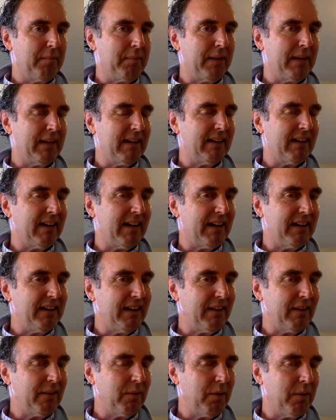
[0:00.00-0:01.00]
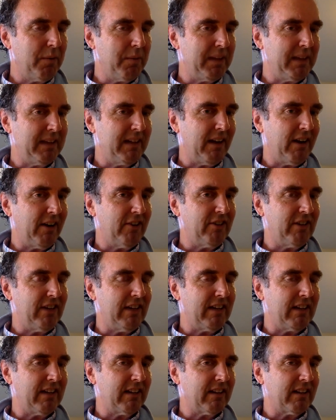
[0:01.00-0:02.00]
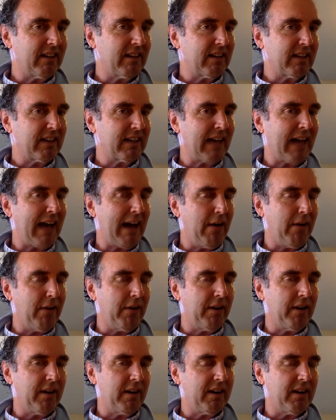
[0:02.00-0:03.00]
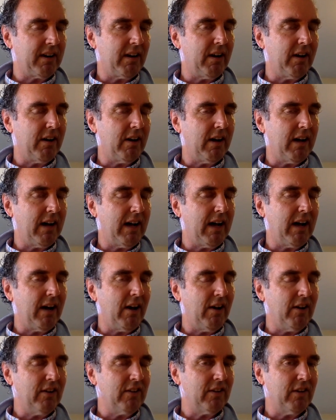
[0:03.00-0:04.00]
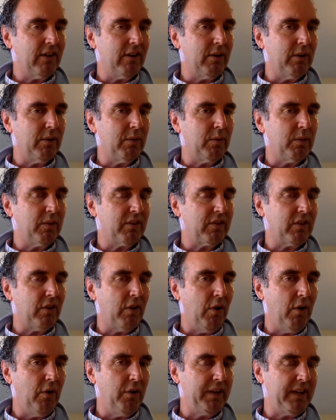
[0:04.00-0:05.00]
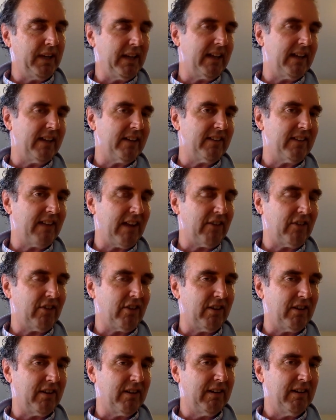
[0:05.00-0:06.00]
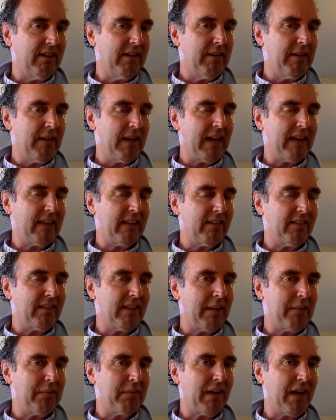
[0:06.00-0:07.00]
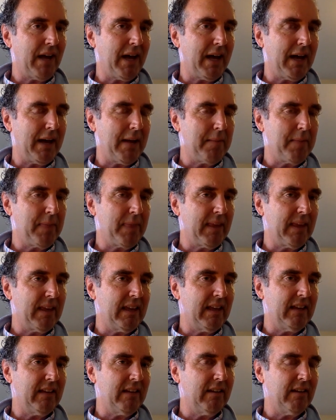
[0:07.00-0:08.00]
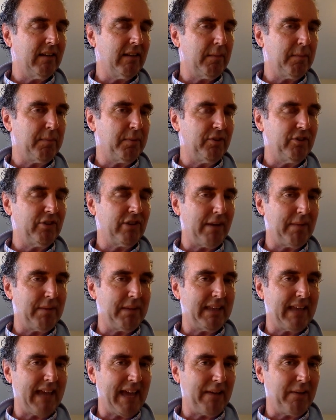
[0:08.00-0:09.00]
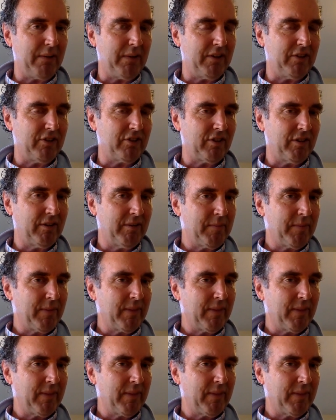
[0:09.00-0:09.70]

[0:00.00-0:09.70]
But another woman, Narjeet Kaur, uh, also was holding a session at the same time in the Punjabi language.